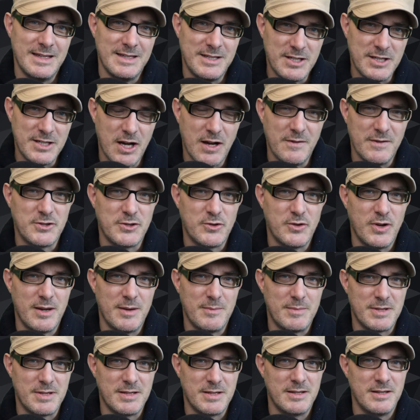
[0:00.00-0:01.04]

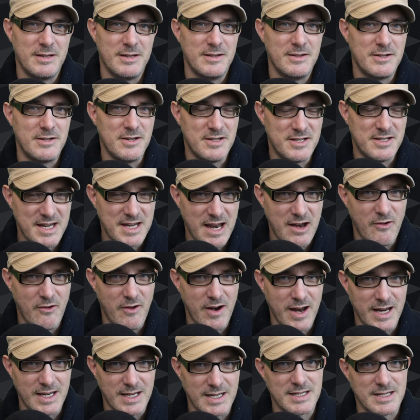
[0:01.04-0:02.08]
JavaScript to
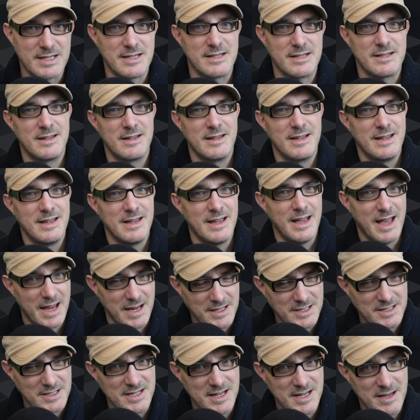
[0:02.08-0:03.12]
generate
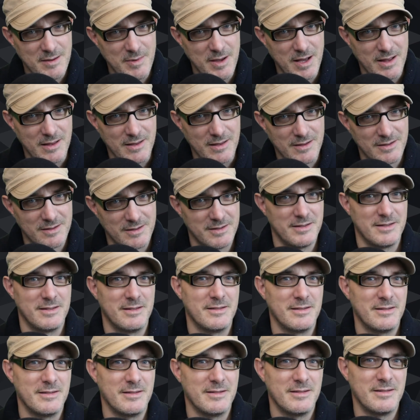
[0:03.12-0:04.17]
HTML.
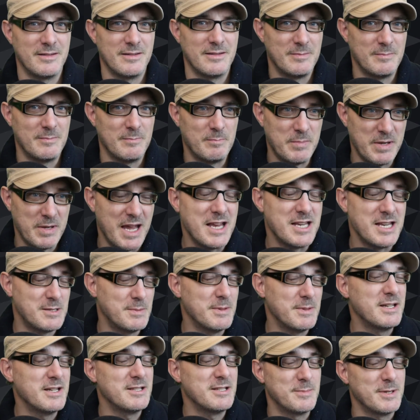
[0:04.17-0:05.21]

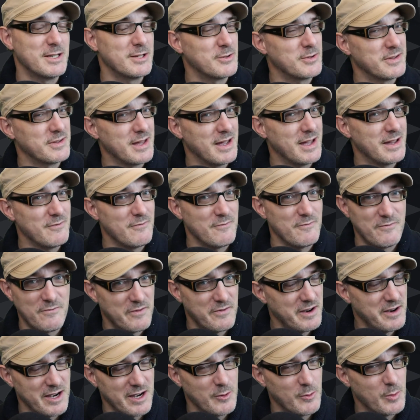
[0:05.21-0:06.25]
PHP has been doing that
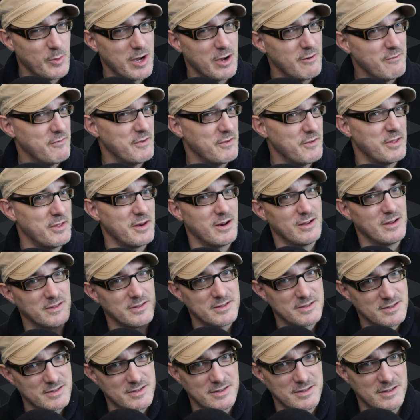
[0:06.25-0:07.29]
very well for the
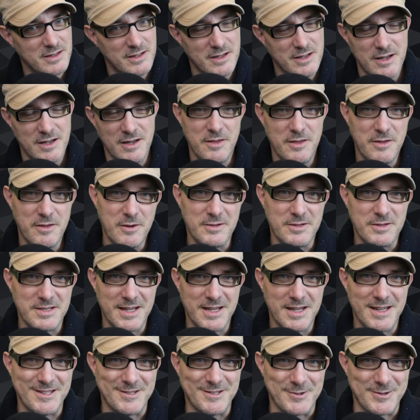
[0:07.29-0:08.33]
last 30
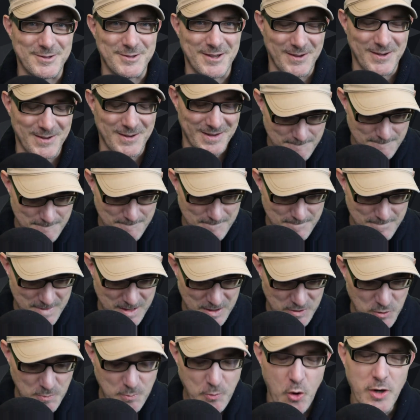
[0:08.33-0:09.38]
years or so.
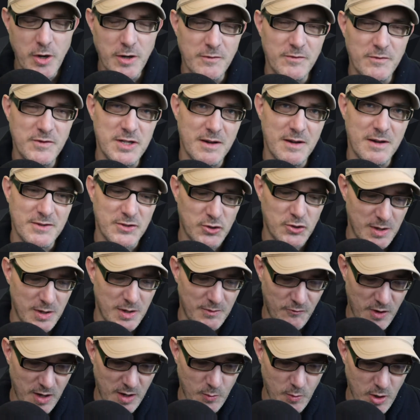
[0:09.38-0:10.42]
The point of JavaScript
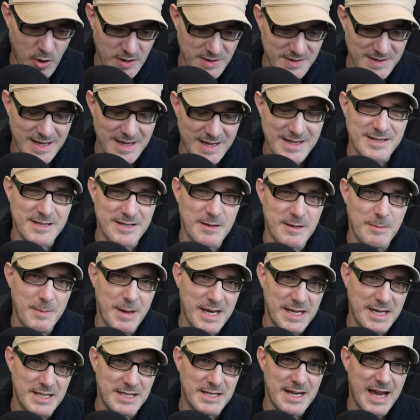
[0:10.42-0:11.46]
frameworks is to
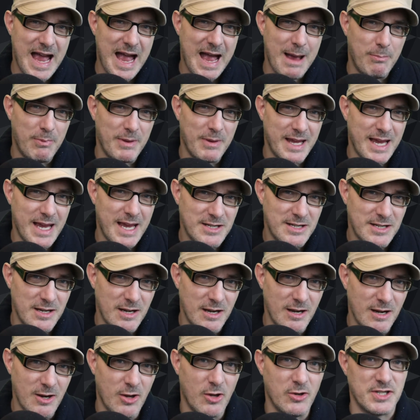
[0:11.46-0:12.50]
manage
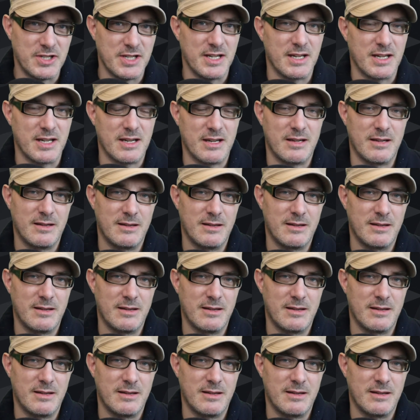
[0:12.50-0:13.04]
application logic,